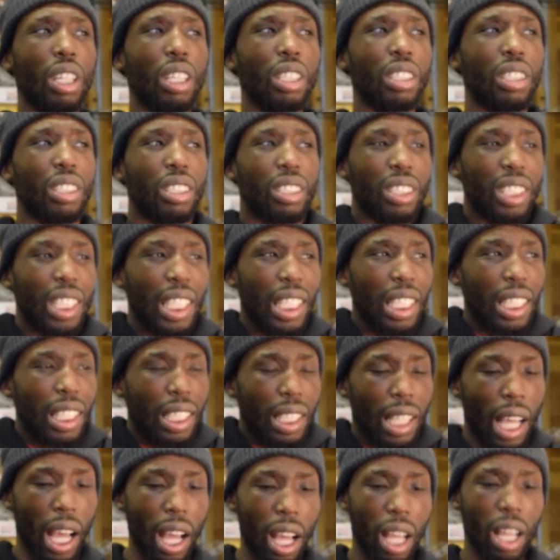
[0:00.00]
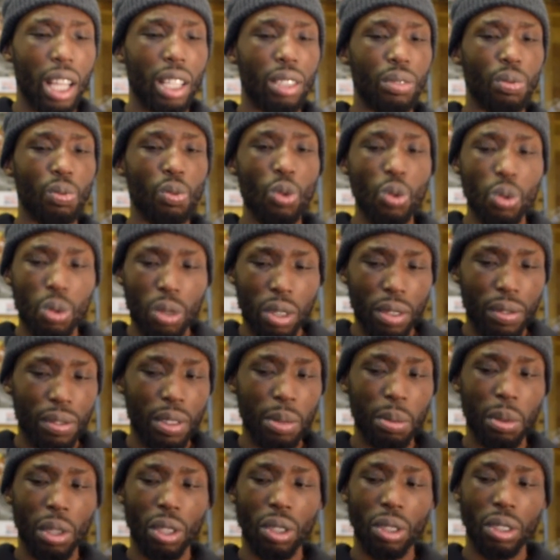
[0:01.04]
to see that and walk with
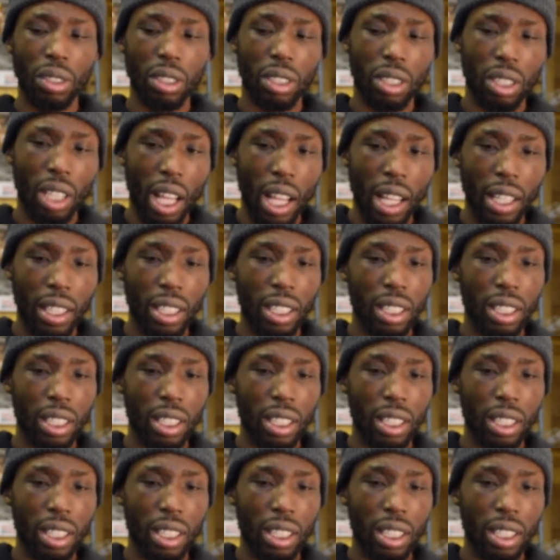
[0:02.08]
him alongside,